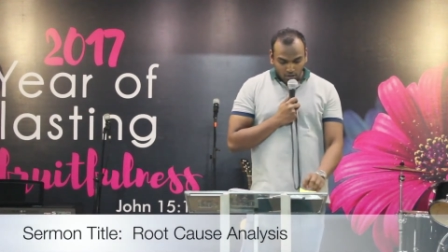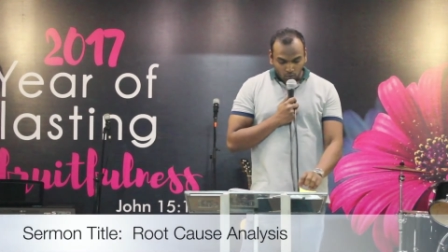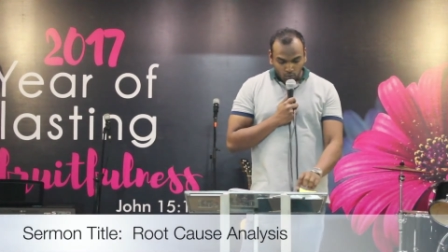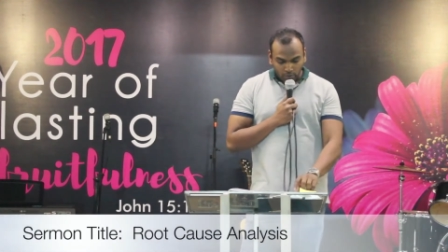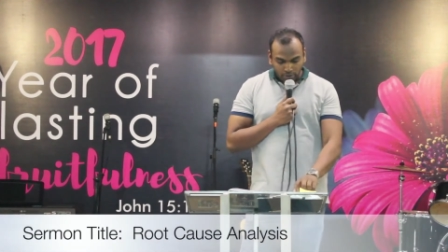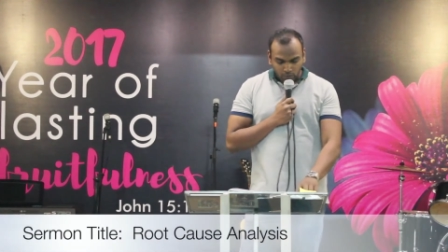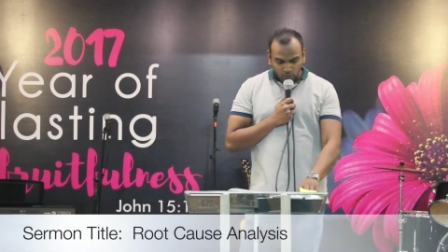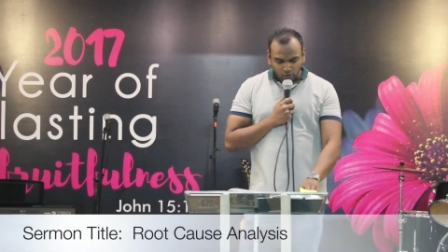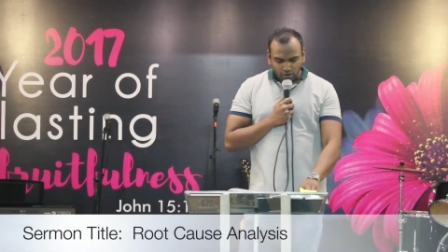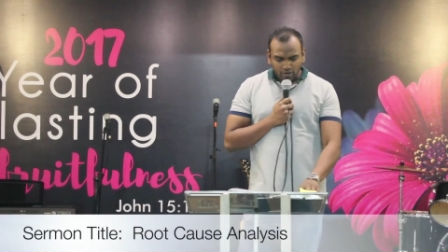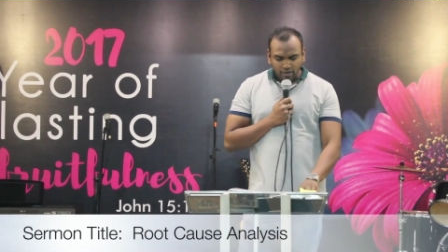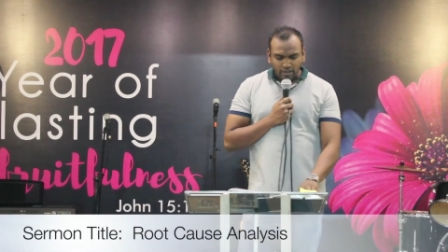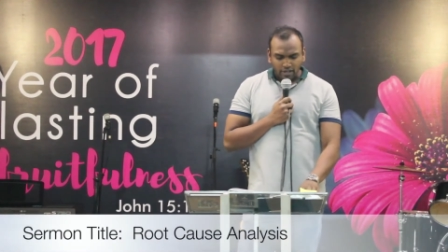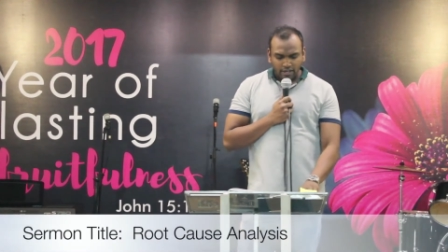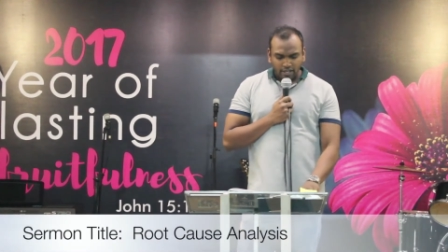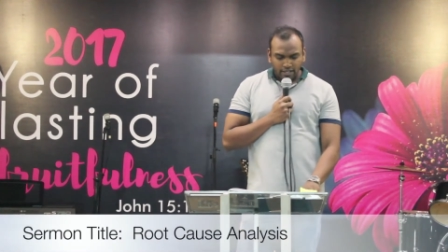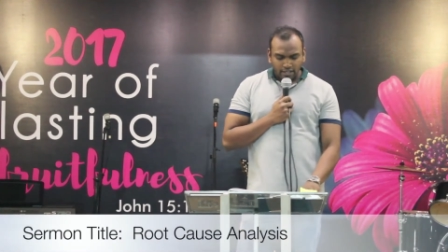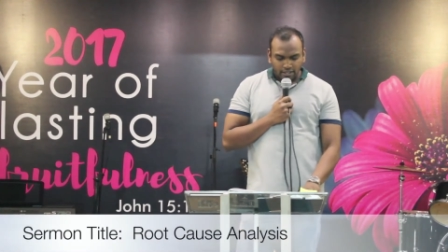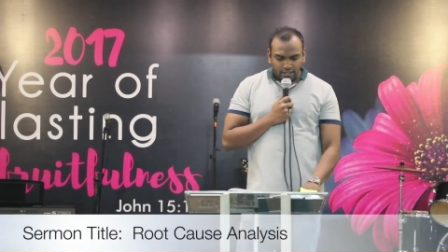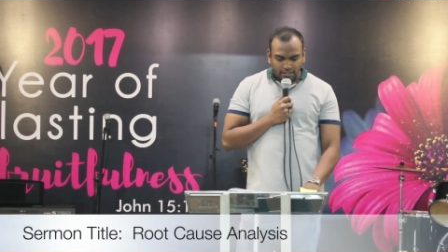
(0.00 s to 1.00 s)
We would
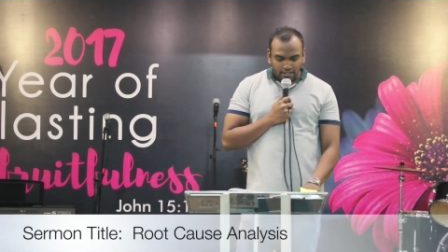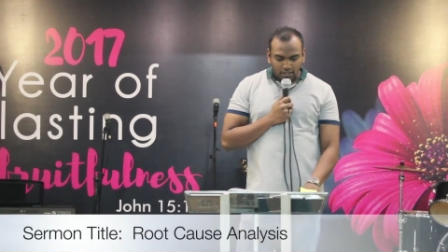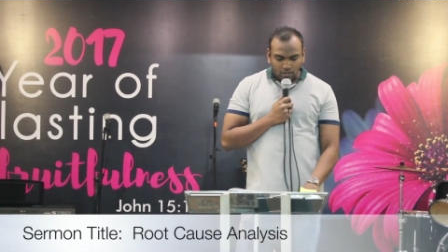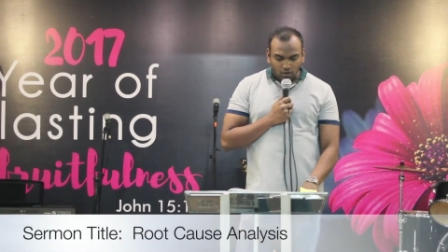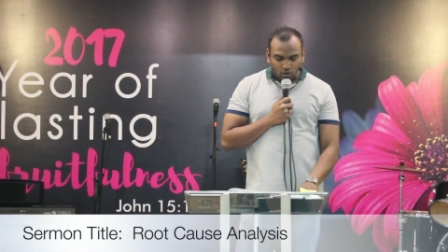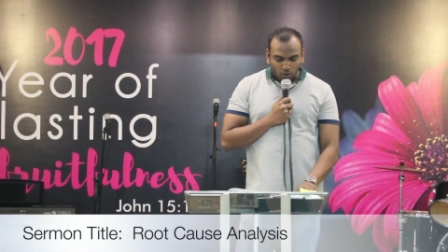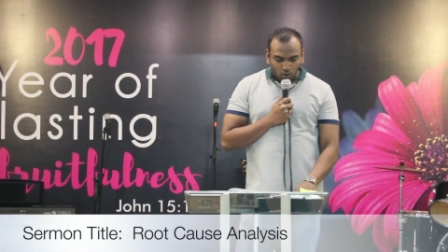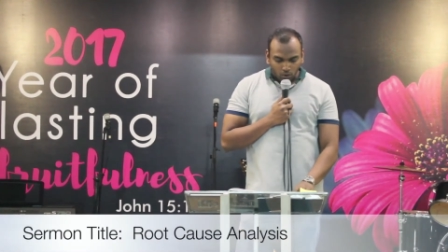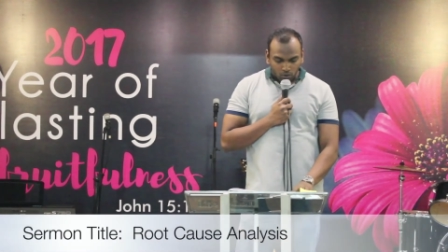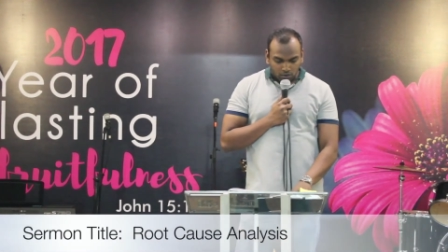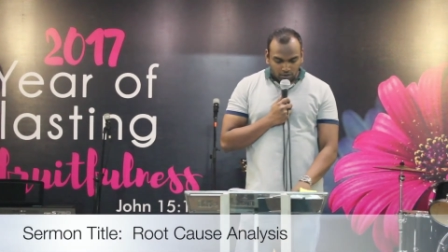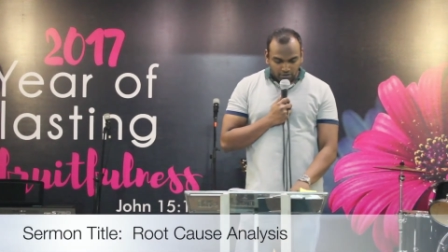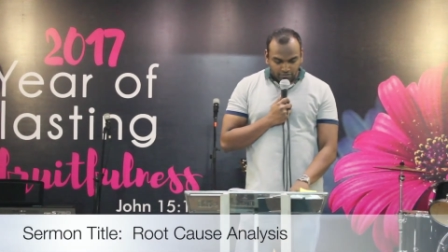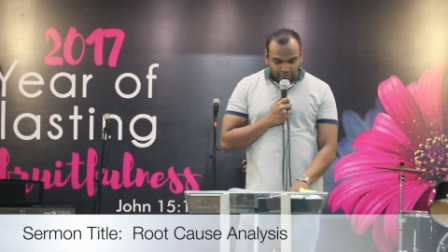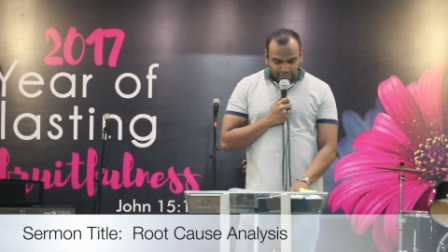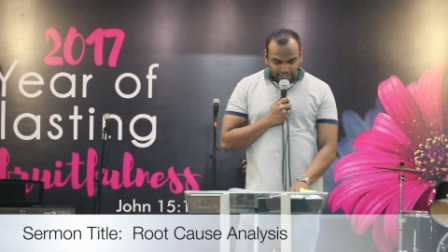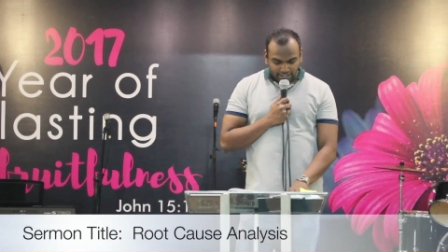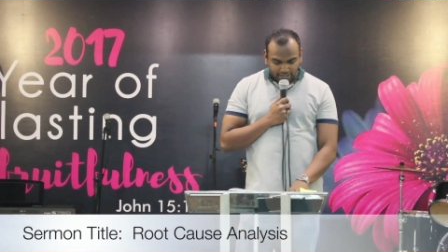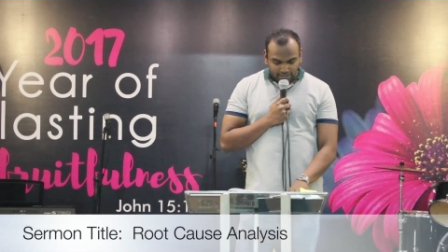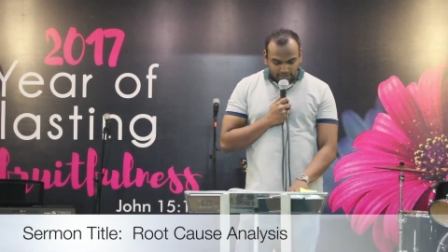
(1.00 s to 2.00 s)
read it all the
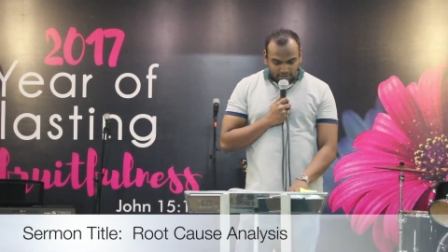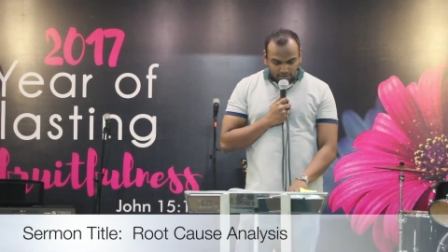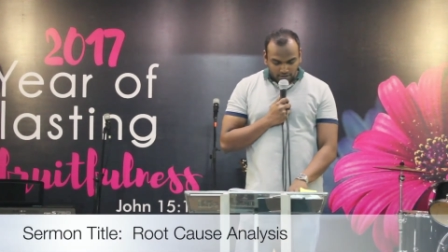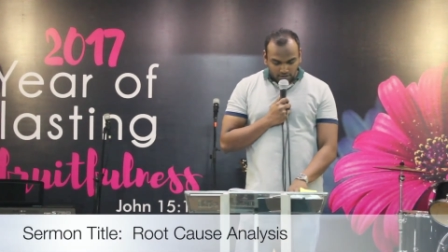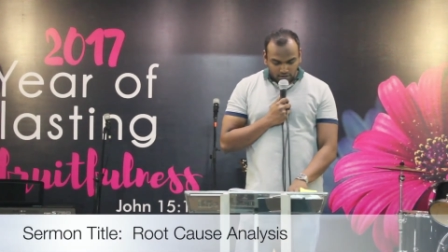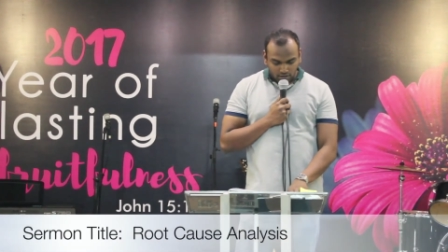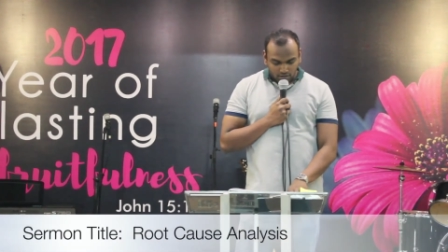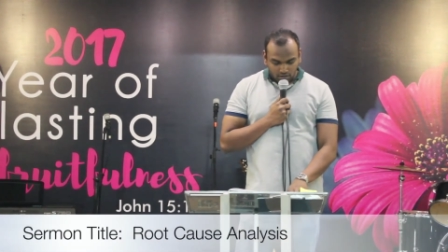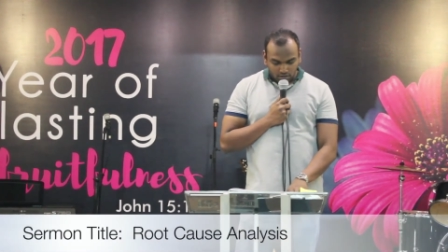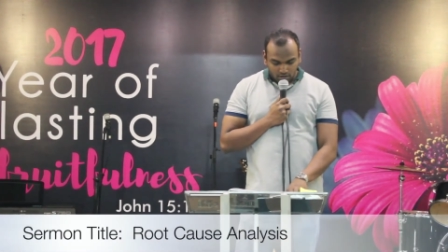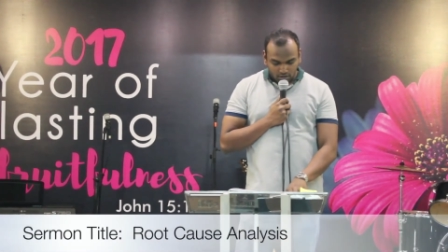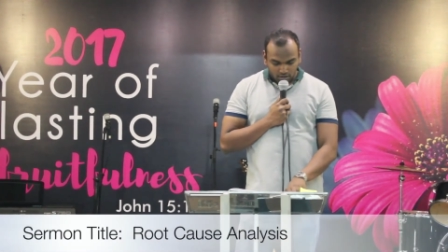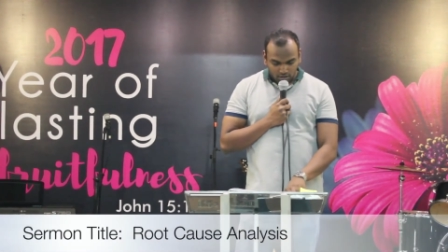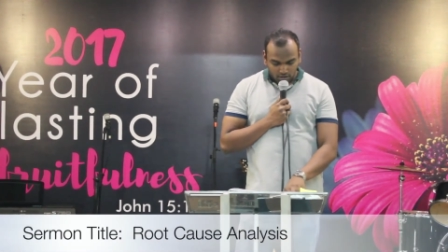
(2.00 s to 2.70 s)
way till